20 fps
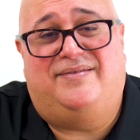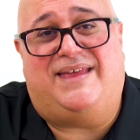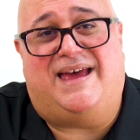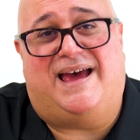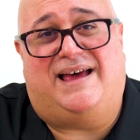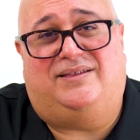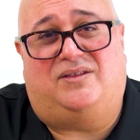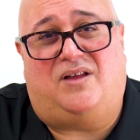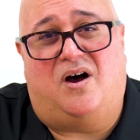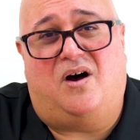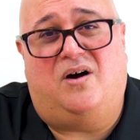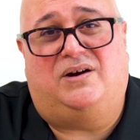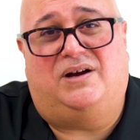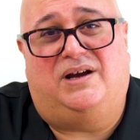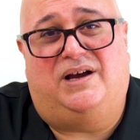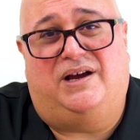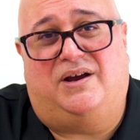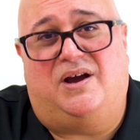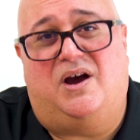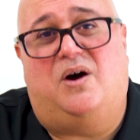that long
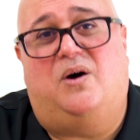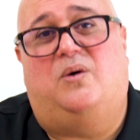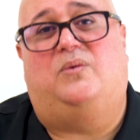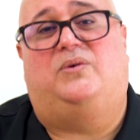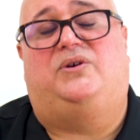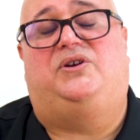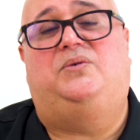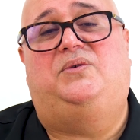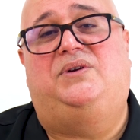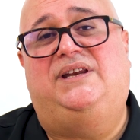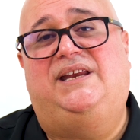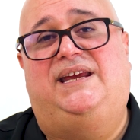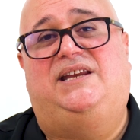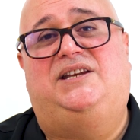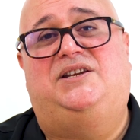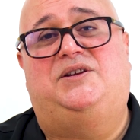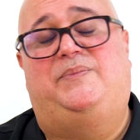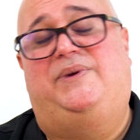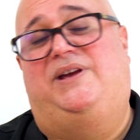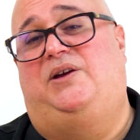ago. You
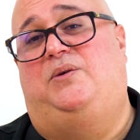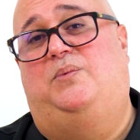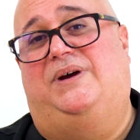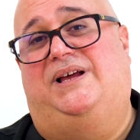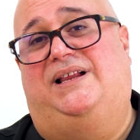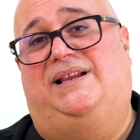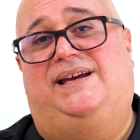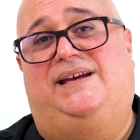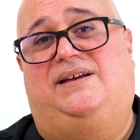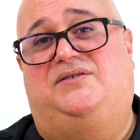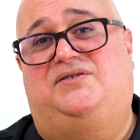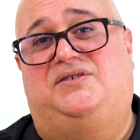need to be willing